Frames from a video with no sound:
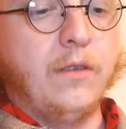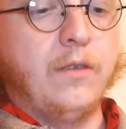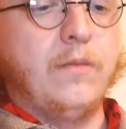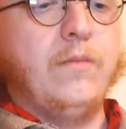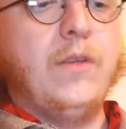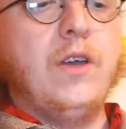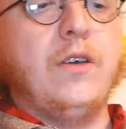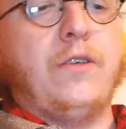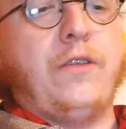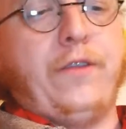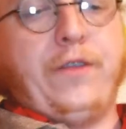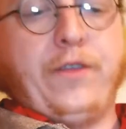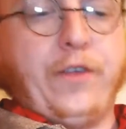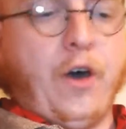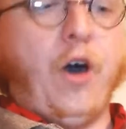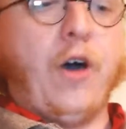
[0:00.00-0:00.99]
"The mere
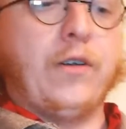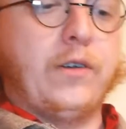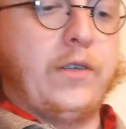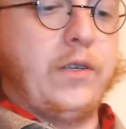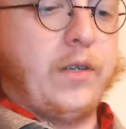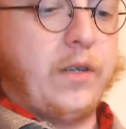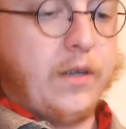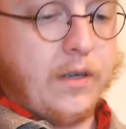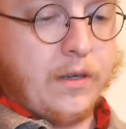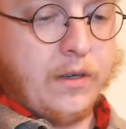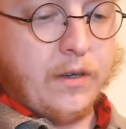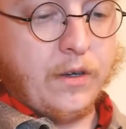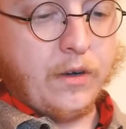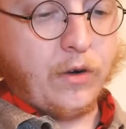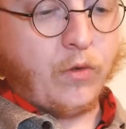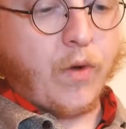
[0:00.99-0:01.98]
thought,"
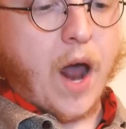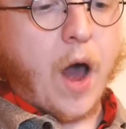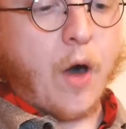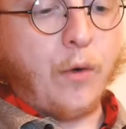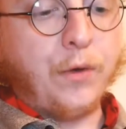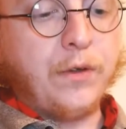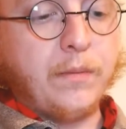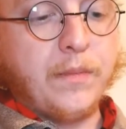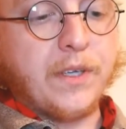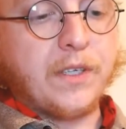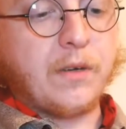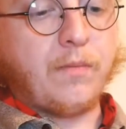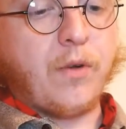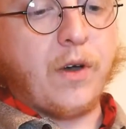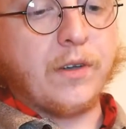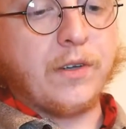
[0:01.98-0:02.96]
growled
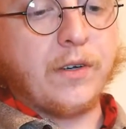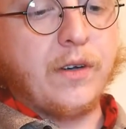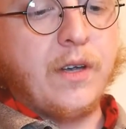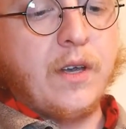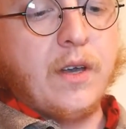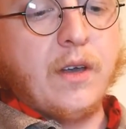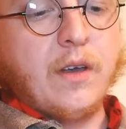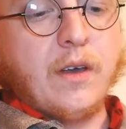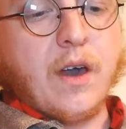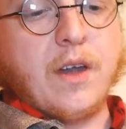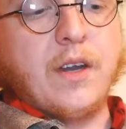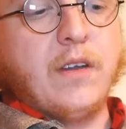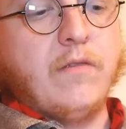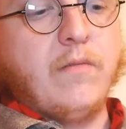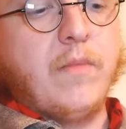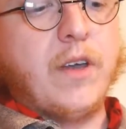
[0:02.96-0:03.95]
Mr. Prosser.
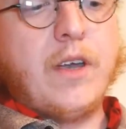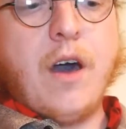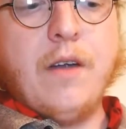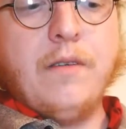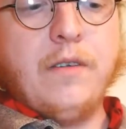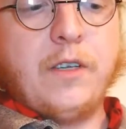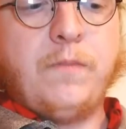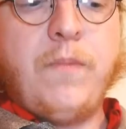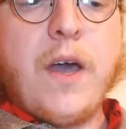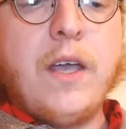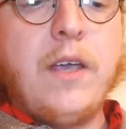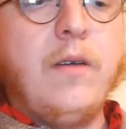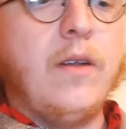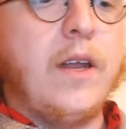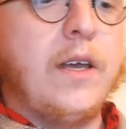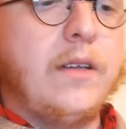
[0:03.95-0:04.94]
"Hadn't even begun to
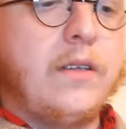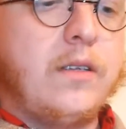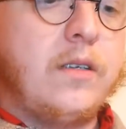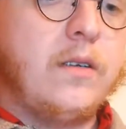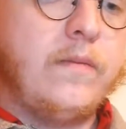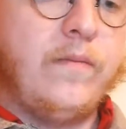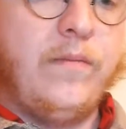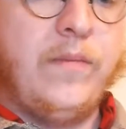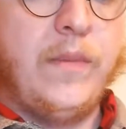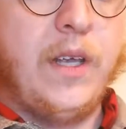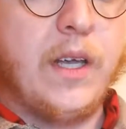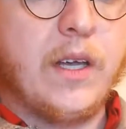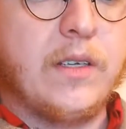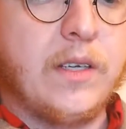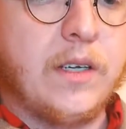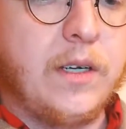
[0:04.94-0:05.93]
speculate,"
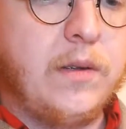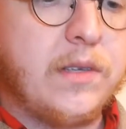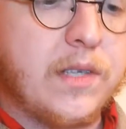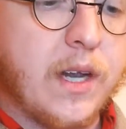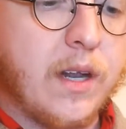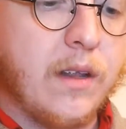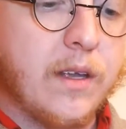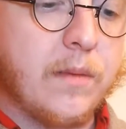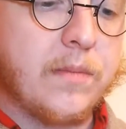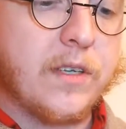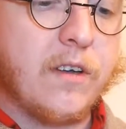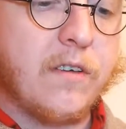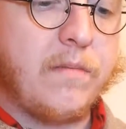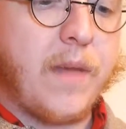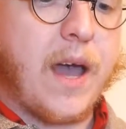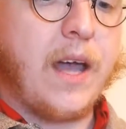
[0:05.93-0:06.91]
he continued, settling
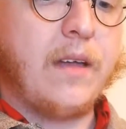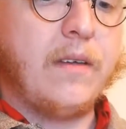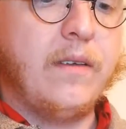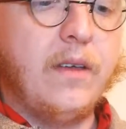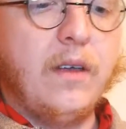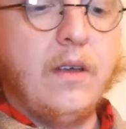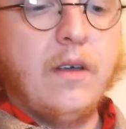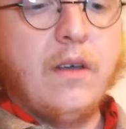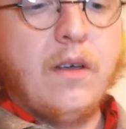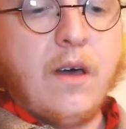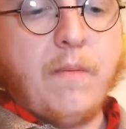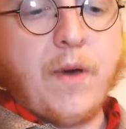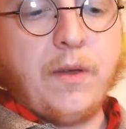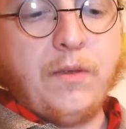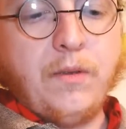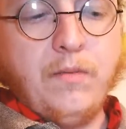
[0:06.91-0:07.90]
himself back,
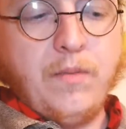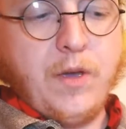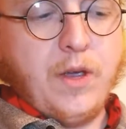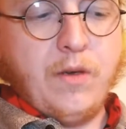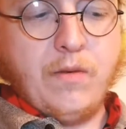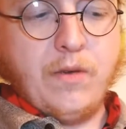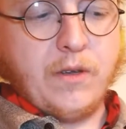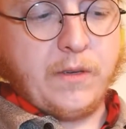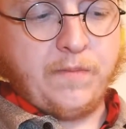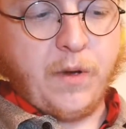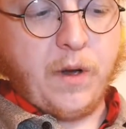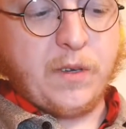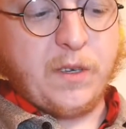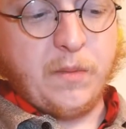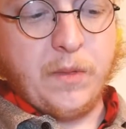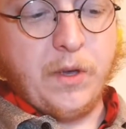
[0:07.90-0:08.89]
"about the merest
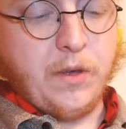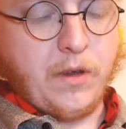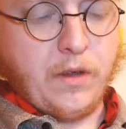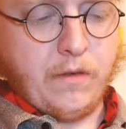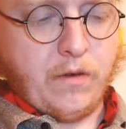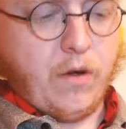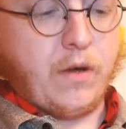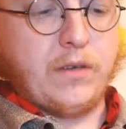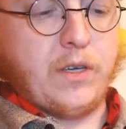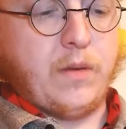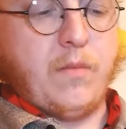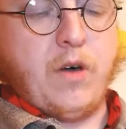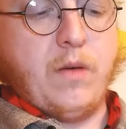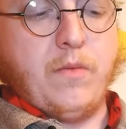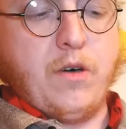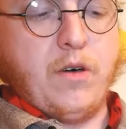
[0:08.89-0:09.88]
possibility of
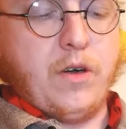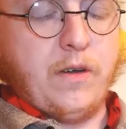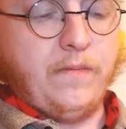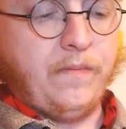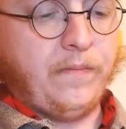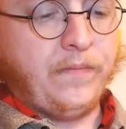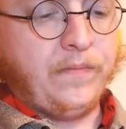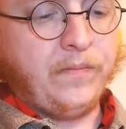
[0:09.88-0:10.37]
crossing my mind."